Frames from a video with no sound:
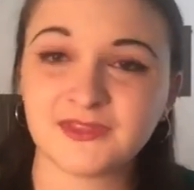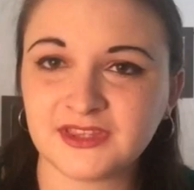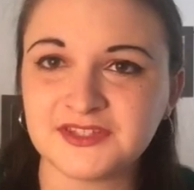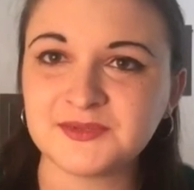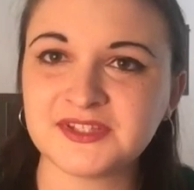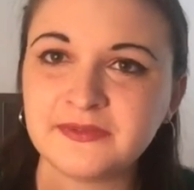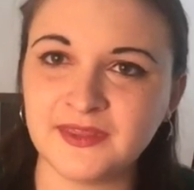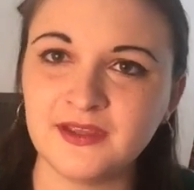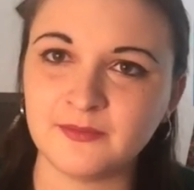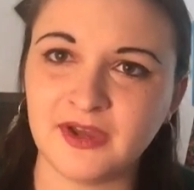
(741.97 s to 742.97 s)
this was the
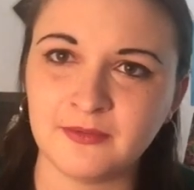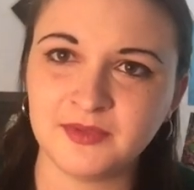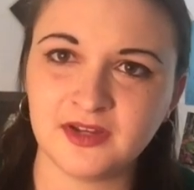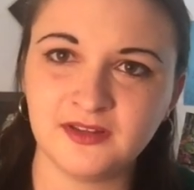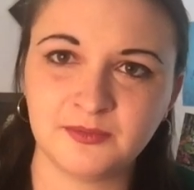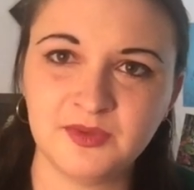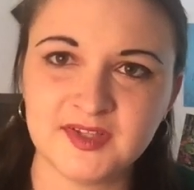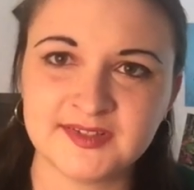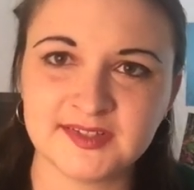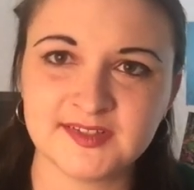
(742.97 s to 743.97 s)
thing about Beauty and the
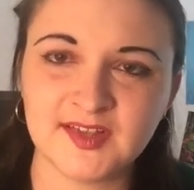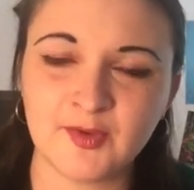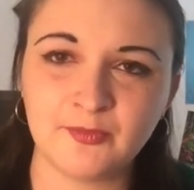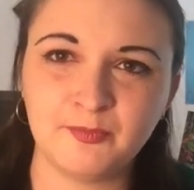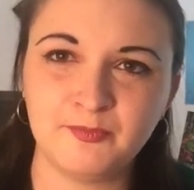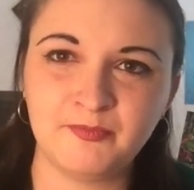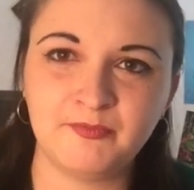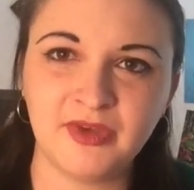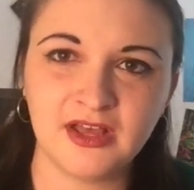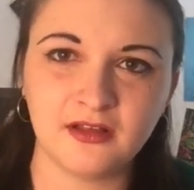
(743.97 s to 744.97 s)
Beast, is that
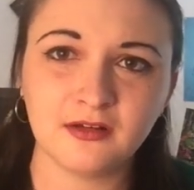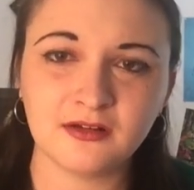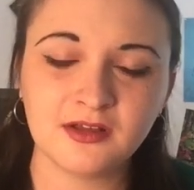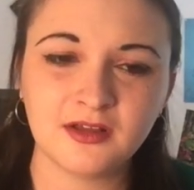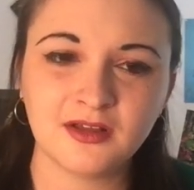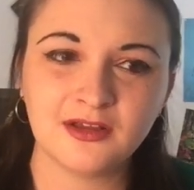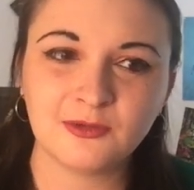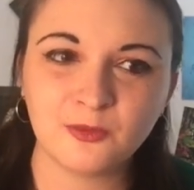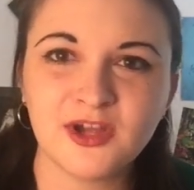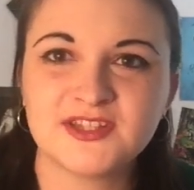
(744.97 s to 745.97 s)
Belle
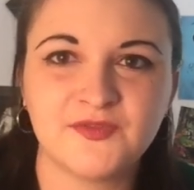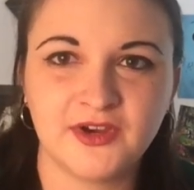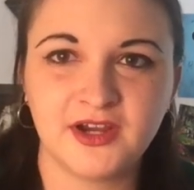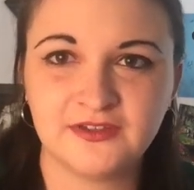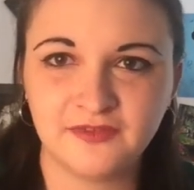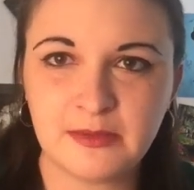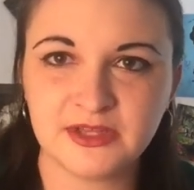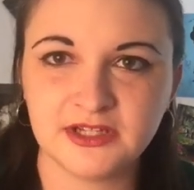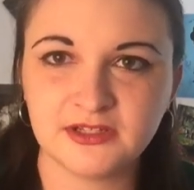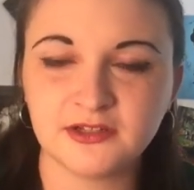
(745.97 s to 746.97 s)
was very
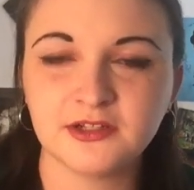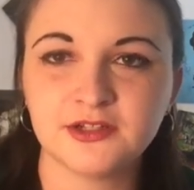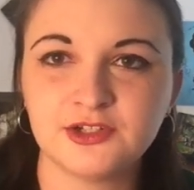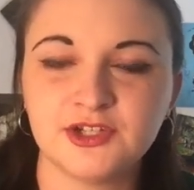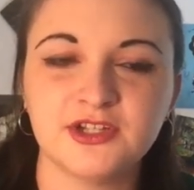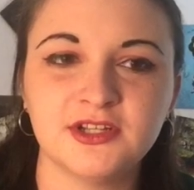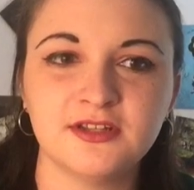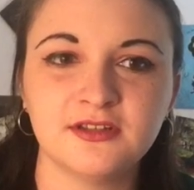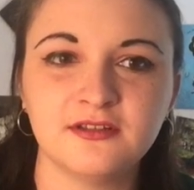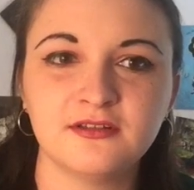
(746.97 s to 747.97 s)
feminine.
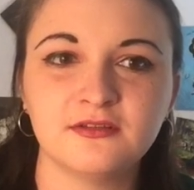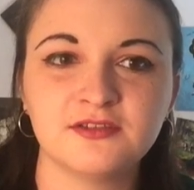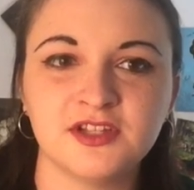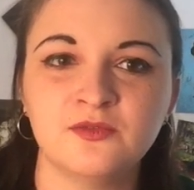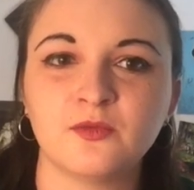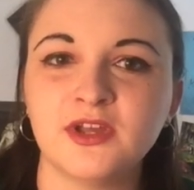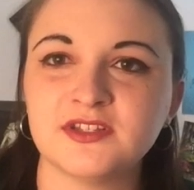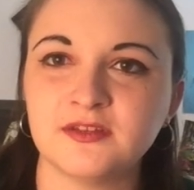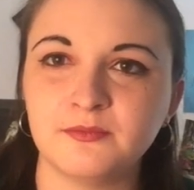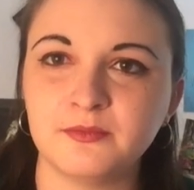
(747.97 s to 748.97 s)
She didn't
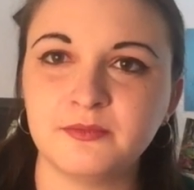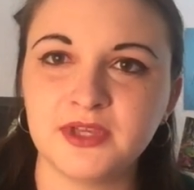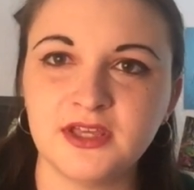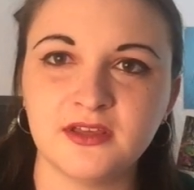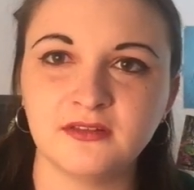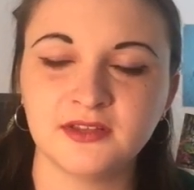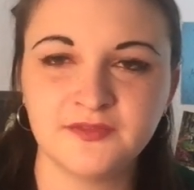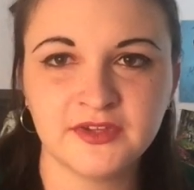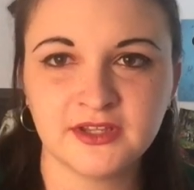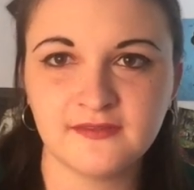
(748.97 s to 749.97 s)
want to be
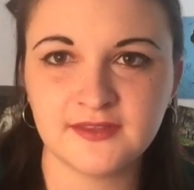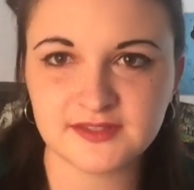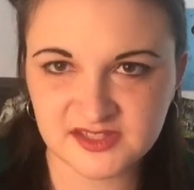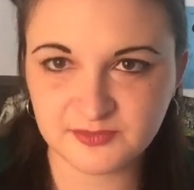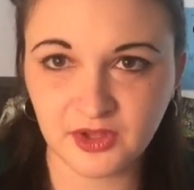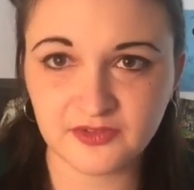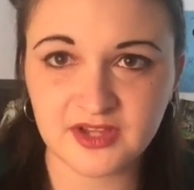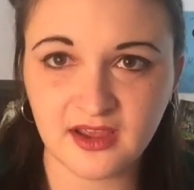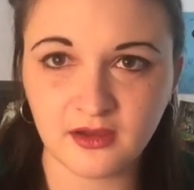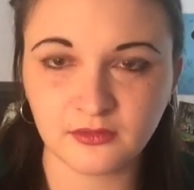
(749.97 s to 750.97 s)
living in this small
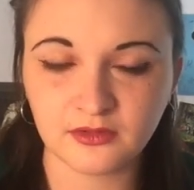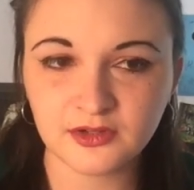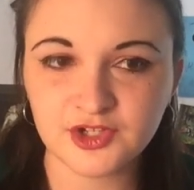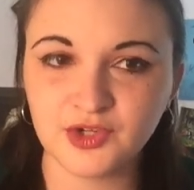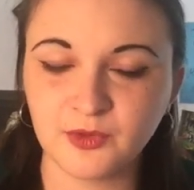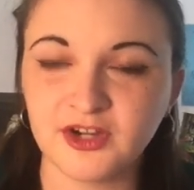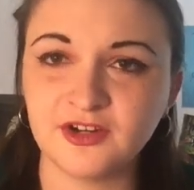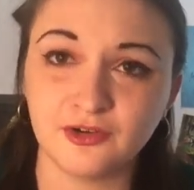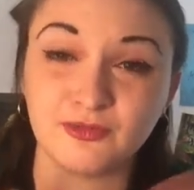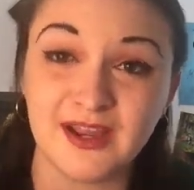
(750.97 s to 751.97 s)
town. She
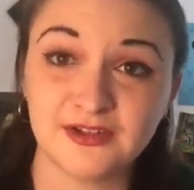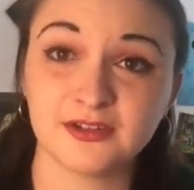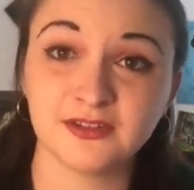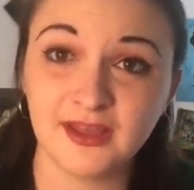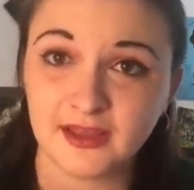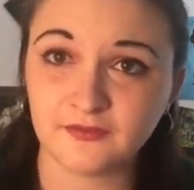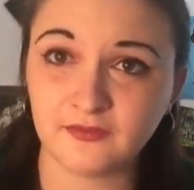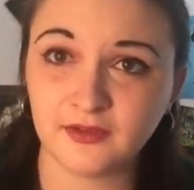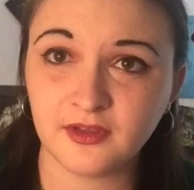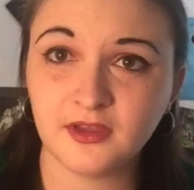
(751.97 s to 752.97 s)
wanted a grander
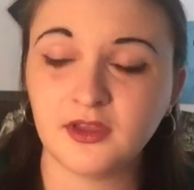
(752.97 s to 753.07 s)
life.